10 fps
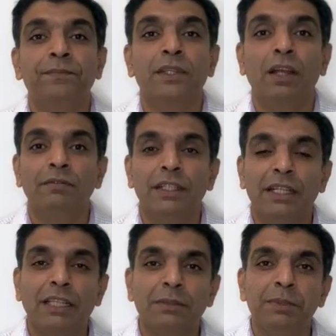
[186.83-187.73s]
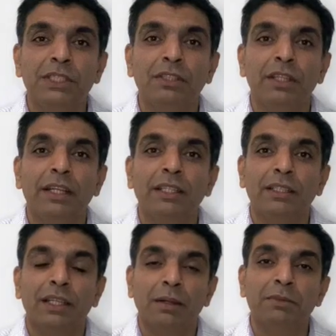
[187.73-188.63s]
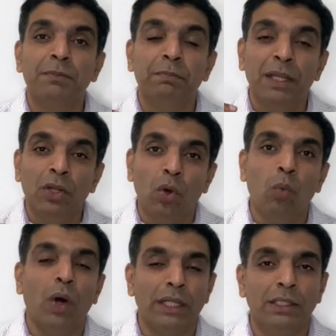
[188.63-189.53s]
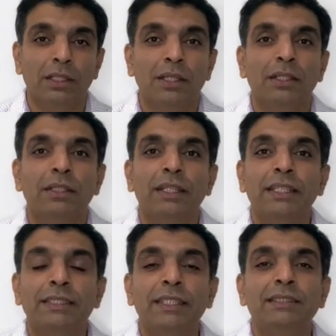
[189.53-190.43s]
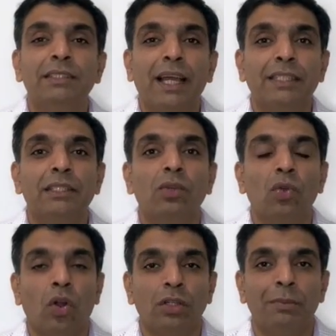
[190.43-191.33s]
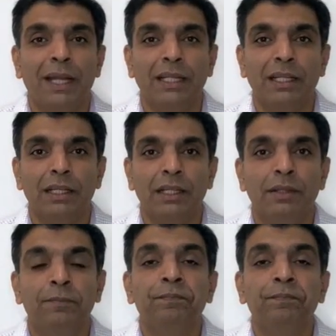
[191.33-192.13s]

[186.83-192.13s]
Now, if the transmission rate comes below 1, the disease dies out automatically.